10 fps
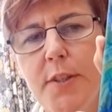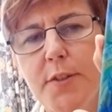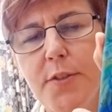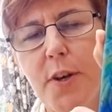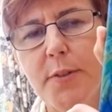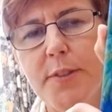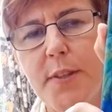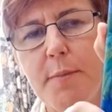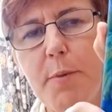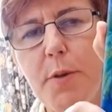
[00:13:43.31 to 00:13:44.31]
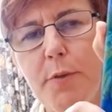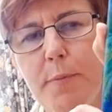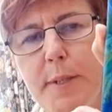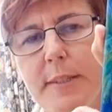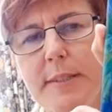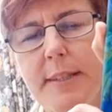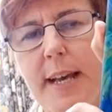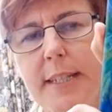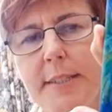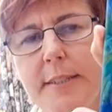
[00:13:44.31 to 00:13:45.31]
strokes and the movement
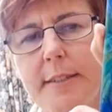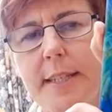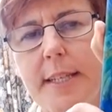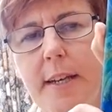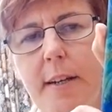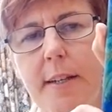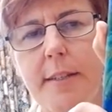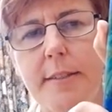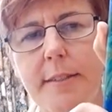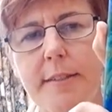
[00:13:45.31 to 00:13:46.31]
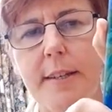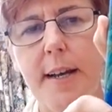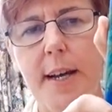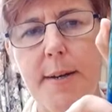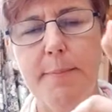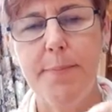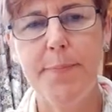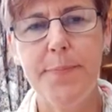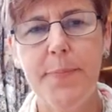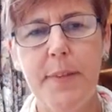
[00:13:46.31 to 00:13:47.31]
and the colours
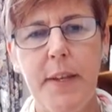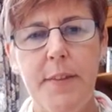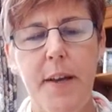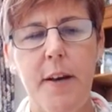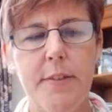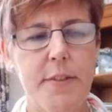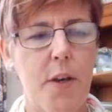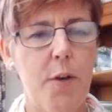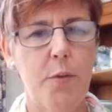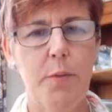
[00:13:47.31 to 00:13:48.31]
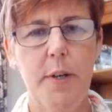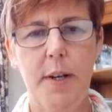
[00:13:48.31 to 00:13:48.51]
that are so